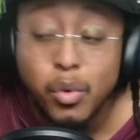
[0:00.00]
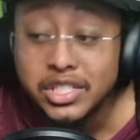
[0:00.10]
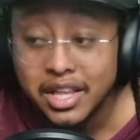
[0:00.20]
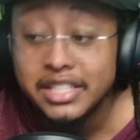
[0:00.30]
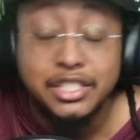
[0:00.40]

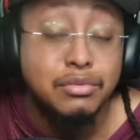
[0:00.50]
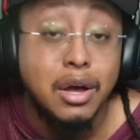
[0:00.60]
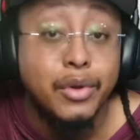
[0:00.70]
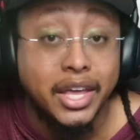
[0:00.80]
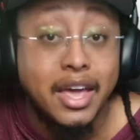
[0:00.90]
which lets you
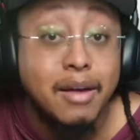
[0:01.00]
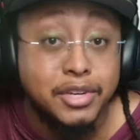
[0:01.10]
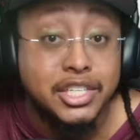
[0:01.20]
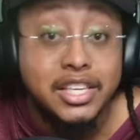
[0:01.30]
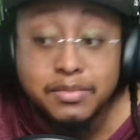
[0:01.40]
know that
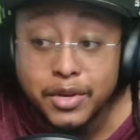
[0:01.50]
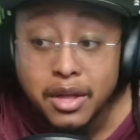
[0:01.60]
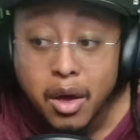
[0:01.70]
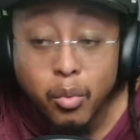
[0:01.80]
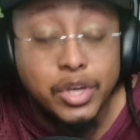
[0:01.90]
Camaron
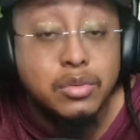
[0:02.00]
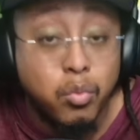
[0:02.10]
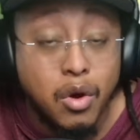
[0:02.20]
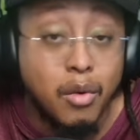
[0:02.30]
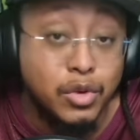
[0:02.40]
Cheeseman
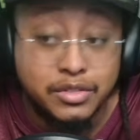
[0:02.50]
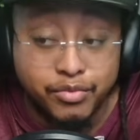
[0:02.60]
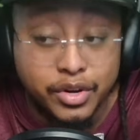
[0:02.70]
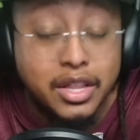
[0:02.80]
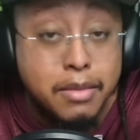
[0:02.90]
was
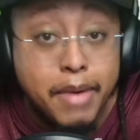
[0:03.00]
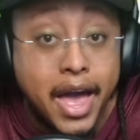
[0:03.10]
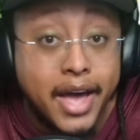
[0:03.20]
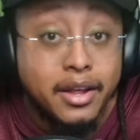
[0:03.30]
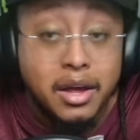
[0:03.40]
really
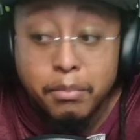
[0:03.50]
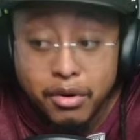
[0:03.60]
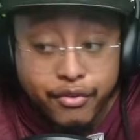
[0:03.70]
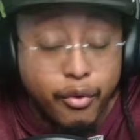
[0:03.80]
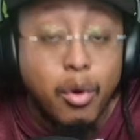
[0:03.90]
bad
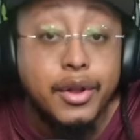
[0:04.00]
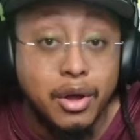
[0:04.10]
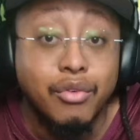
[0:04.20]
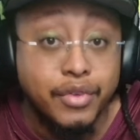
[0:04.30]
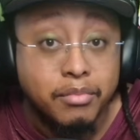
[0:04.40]
before
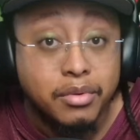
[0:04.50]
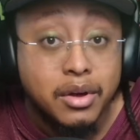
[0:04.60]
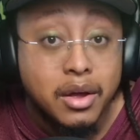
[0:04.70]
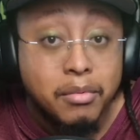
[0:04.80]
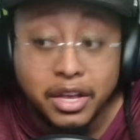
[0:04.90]
November,